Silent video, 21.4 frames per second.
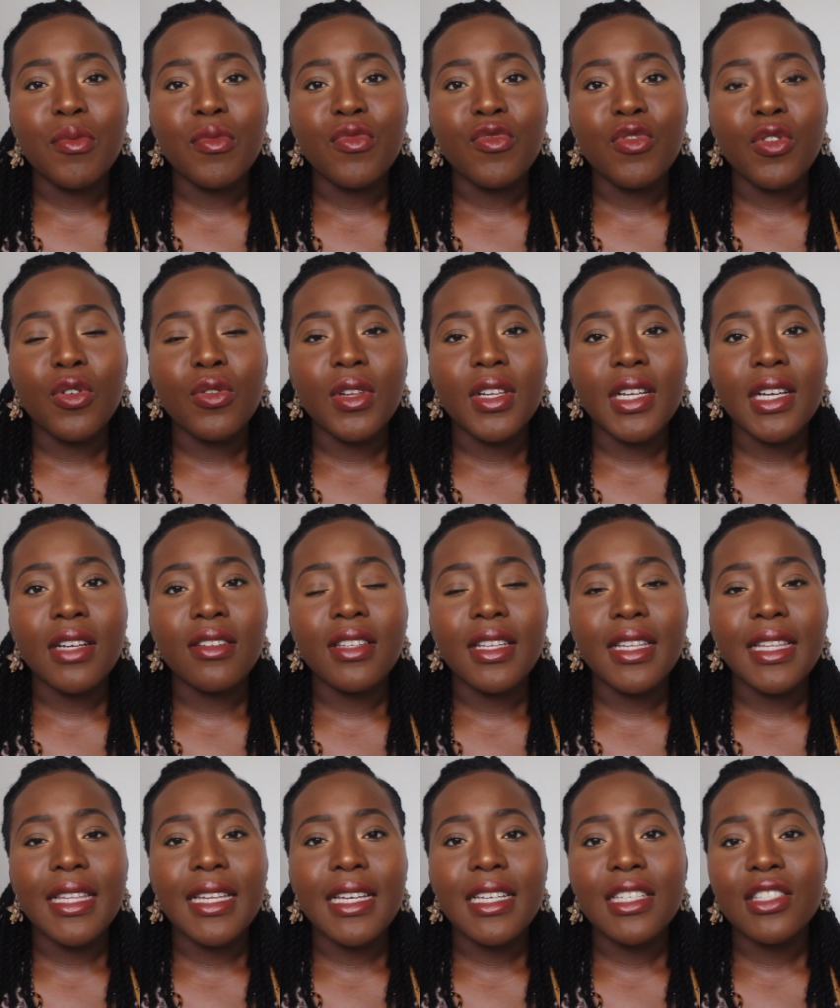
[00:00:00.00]
wrote down a
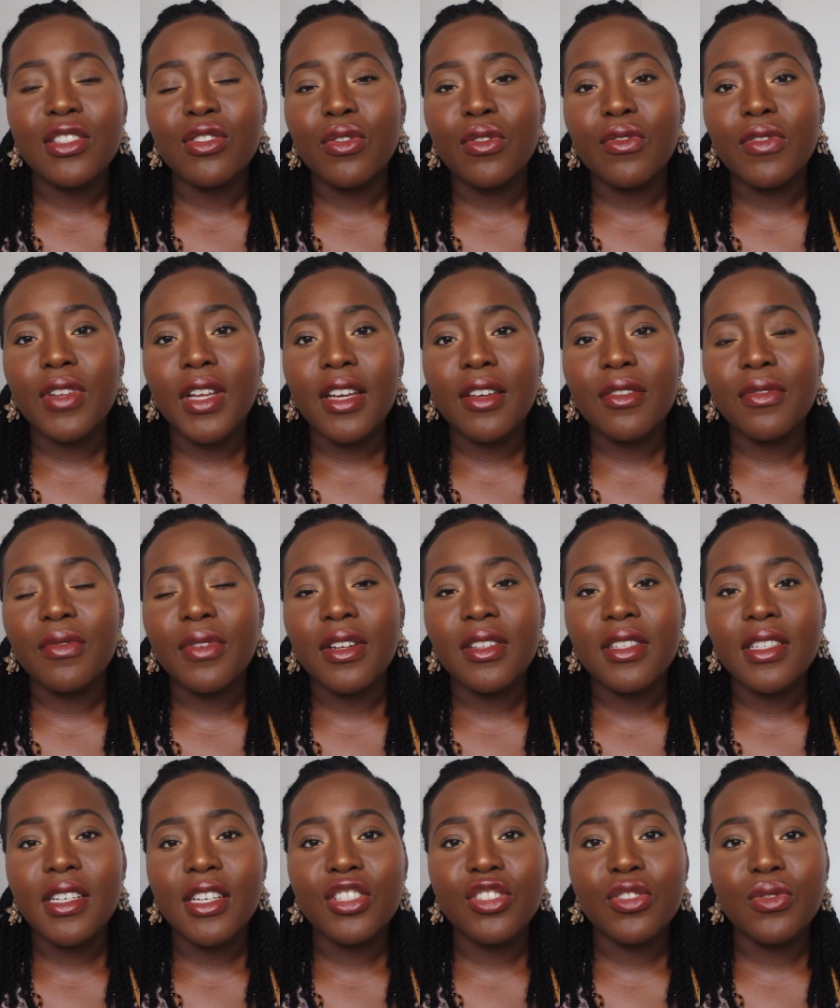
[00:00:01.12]
list of like
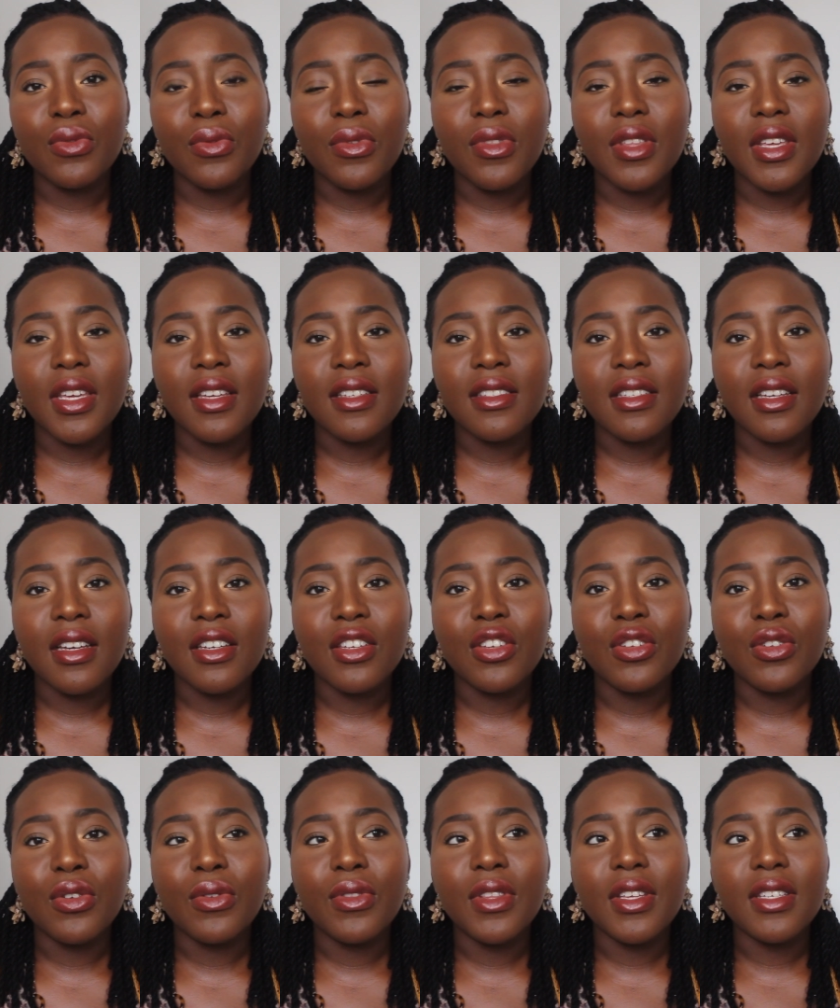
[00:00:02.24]
foundational things, like,
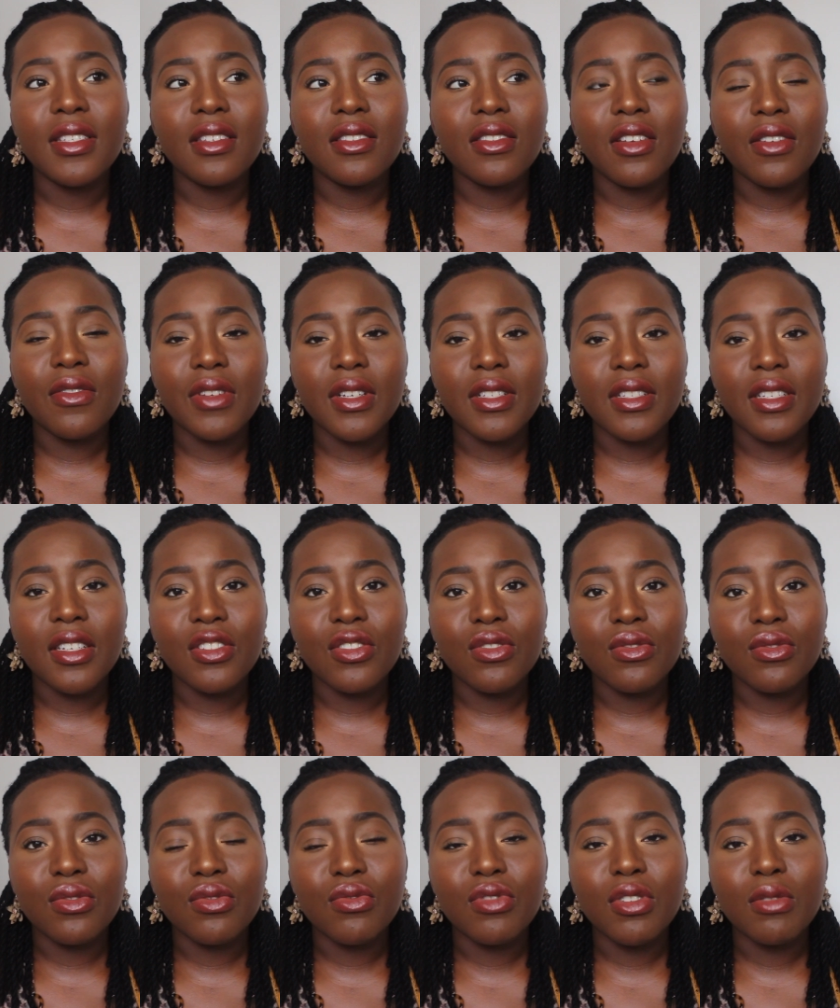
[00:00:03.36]
you know, this is our
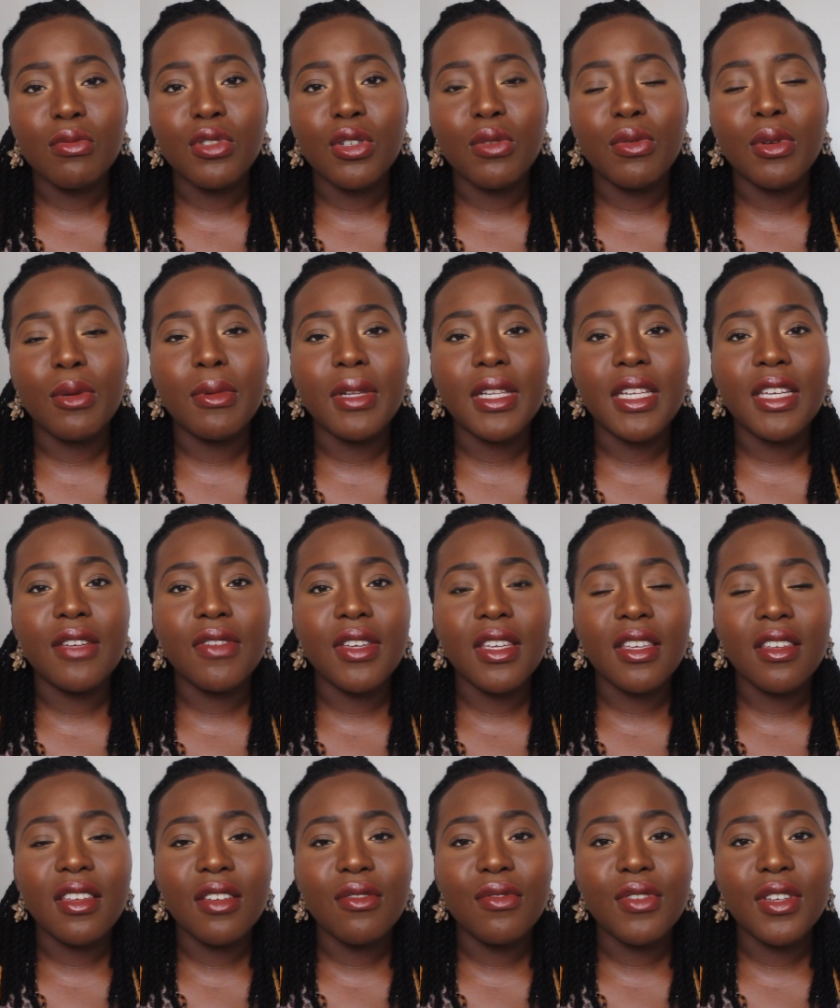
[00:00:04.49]
foundational scripture, we believe in
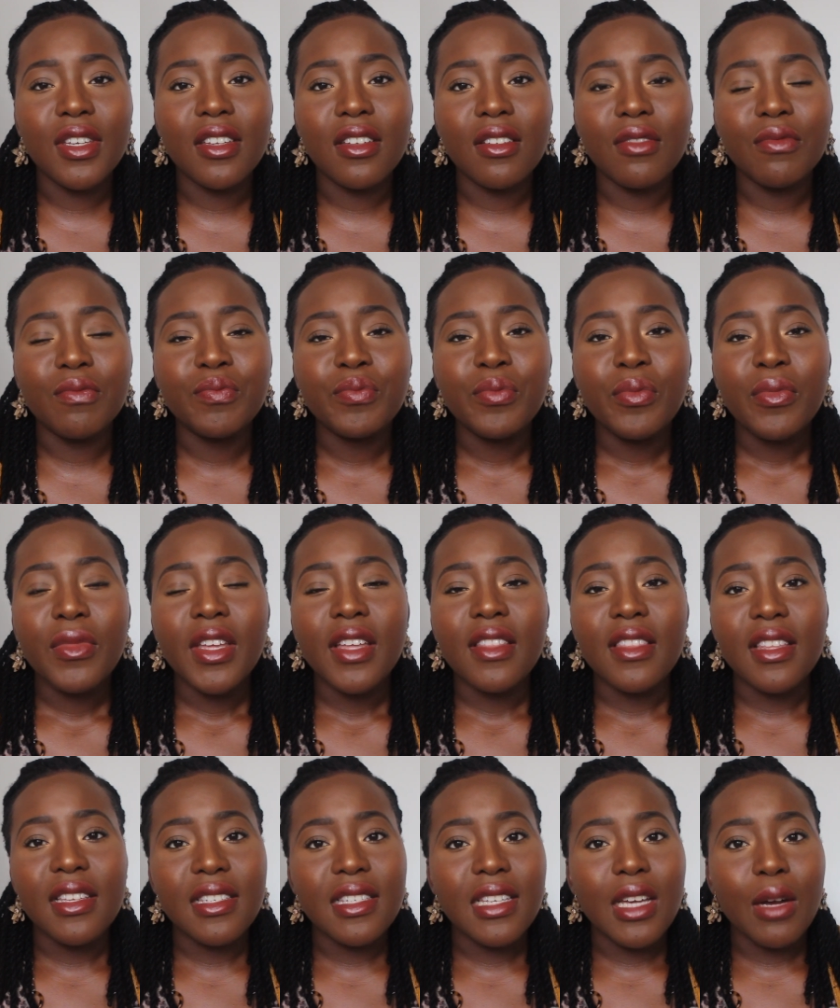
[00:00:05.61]
giving,
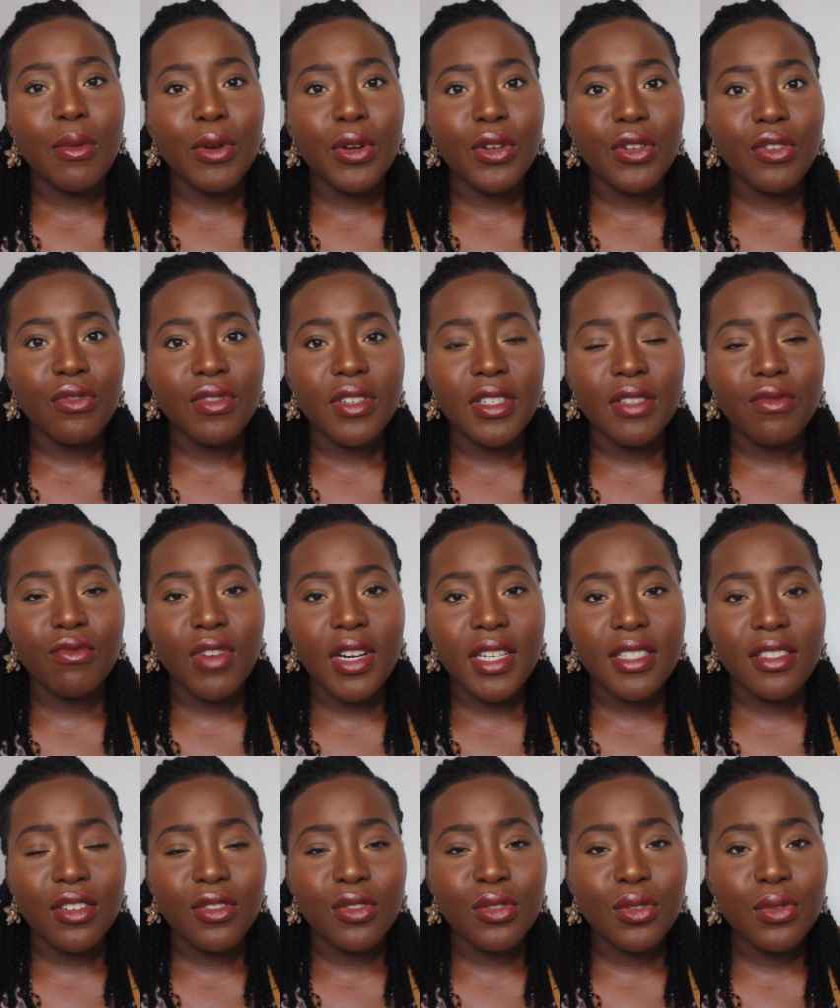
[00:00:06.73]
this is how we're going to raise
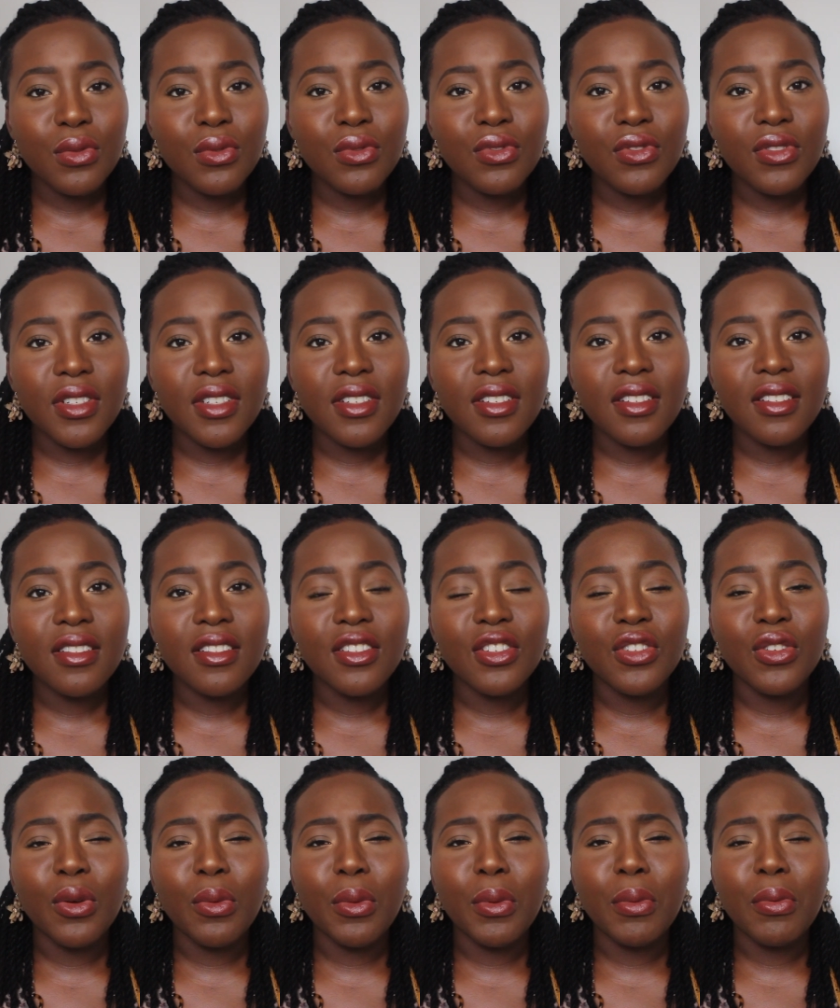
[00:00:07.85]
our children, you
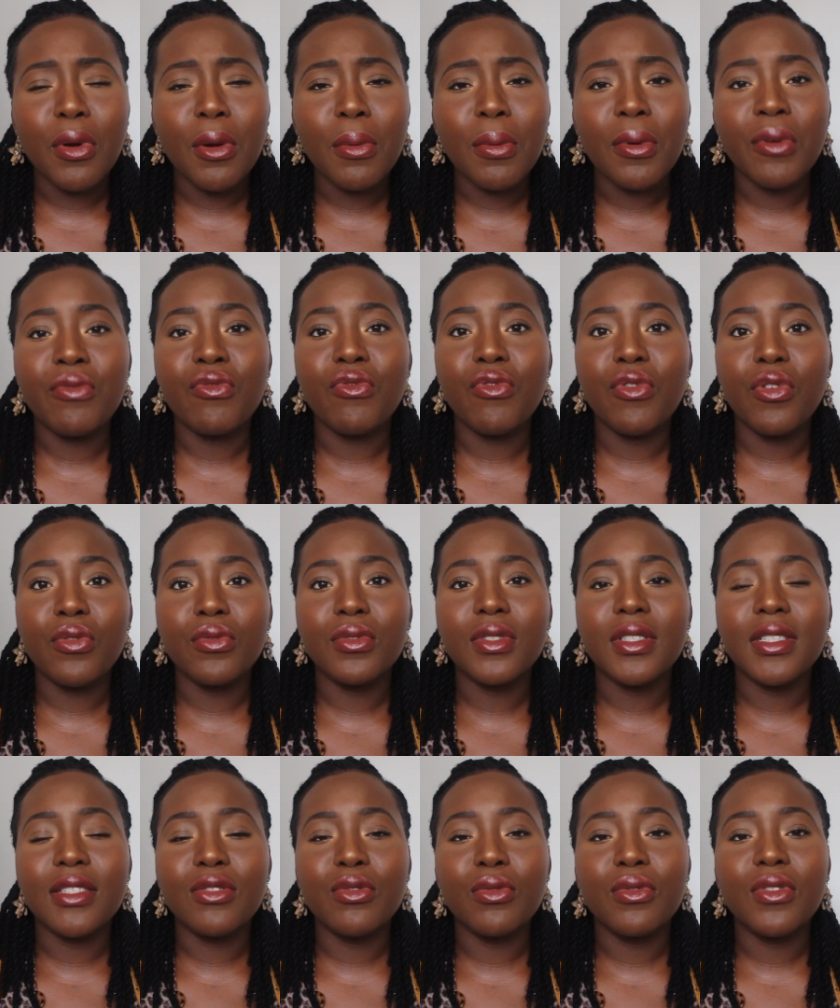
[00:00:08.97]
know, we
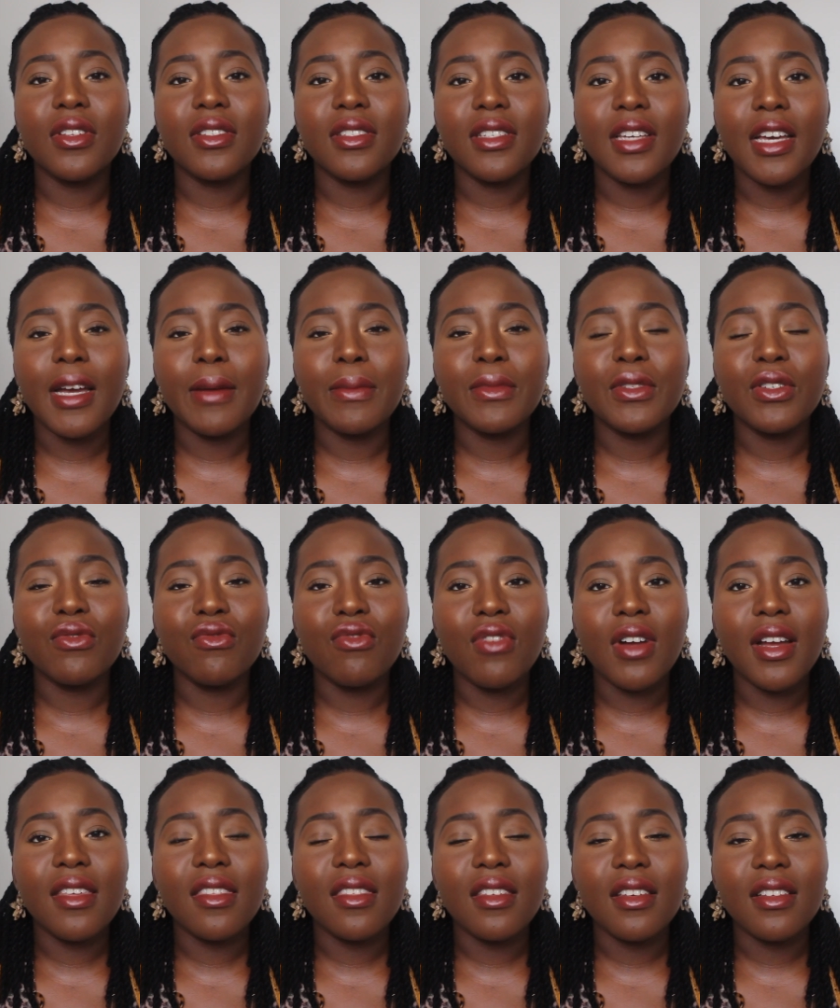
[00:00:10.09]
took the time to
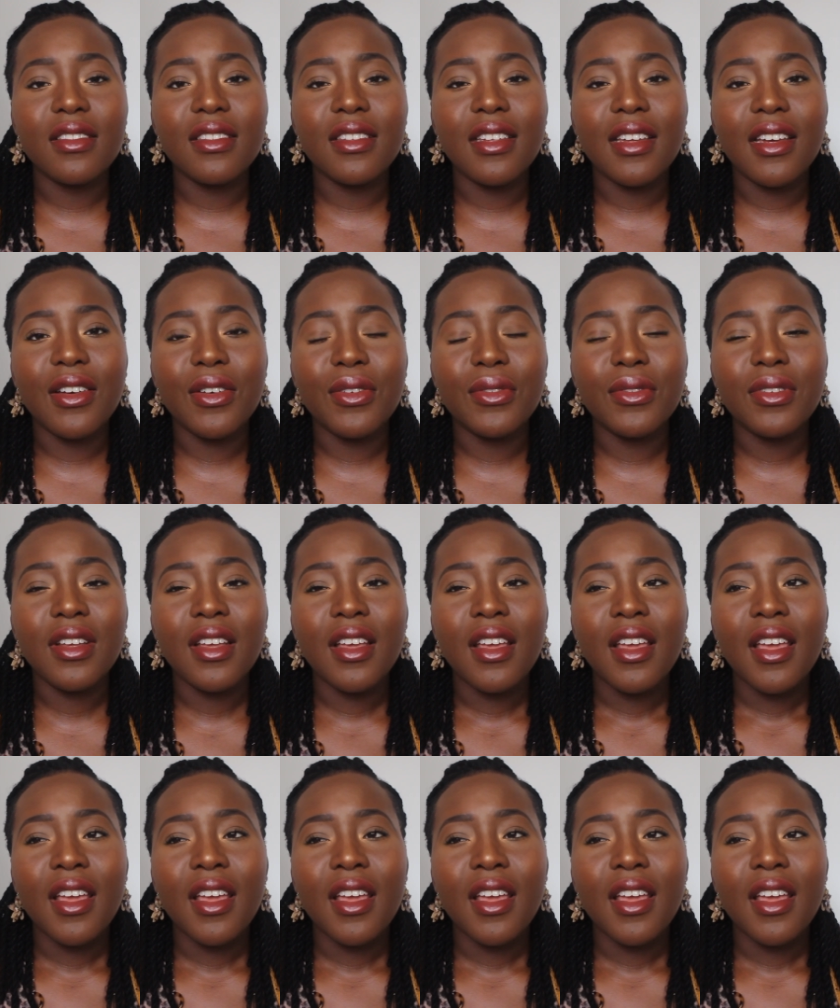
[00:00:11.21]
write things down.